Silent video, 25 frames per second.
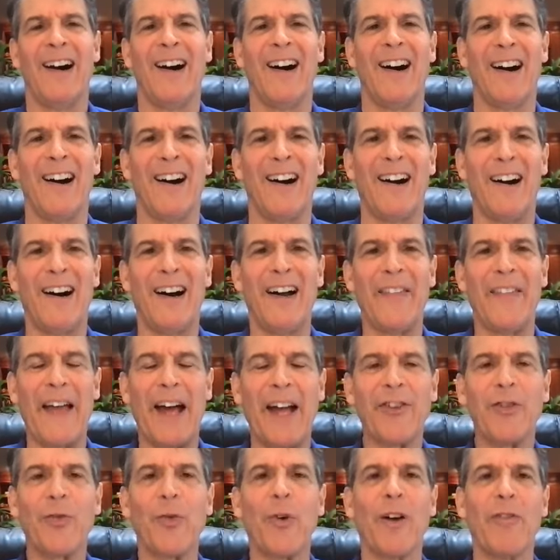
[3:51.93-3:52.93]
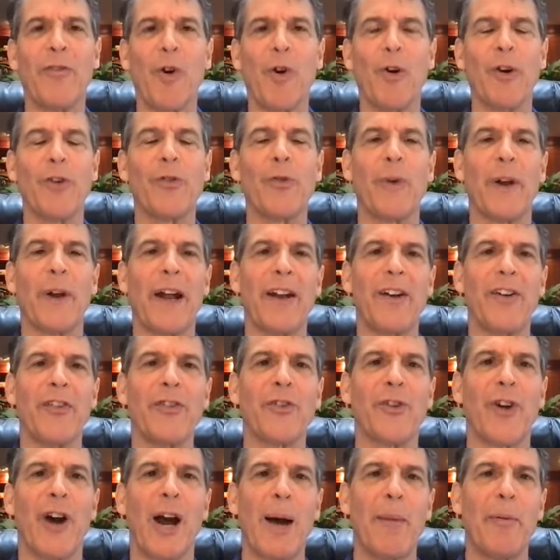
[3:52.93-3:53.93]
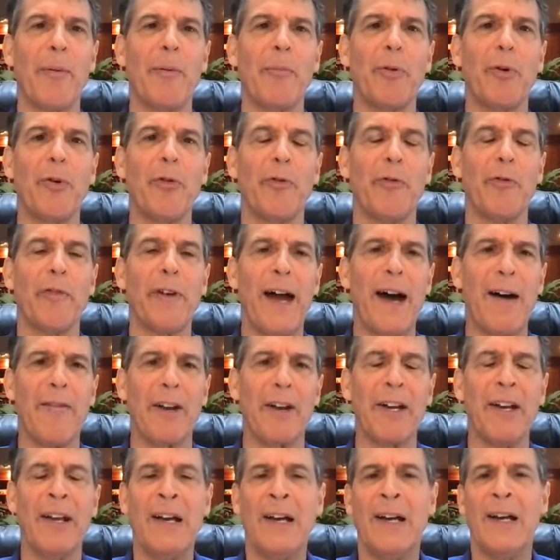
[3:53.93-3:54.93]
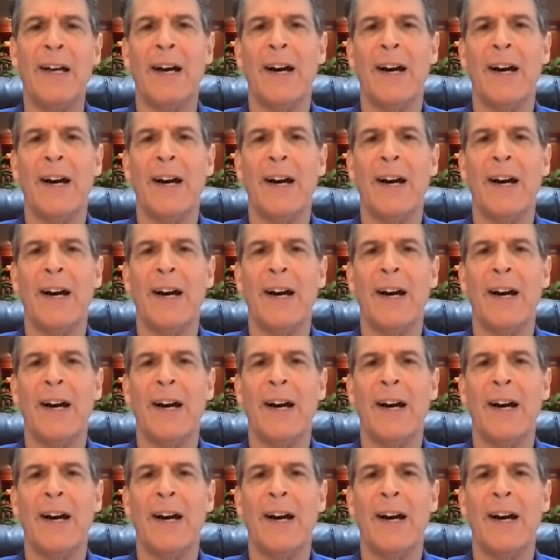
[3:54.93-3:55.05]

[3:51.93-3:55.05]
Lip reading: And that's, of course, what I describe in Proof of Heaven.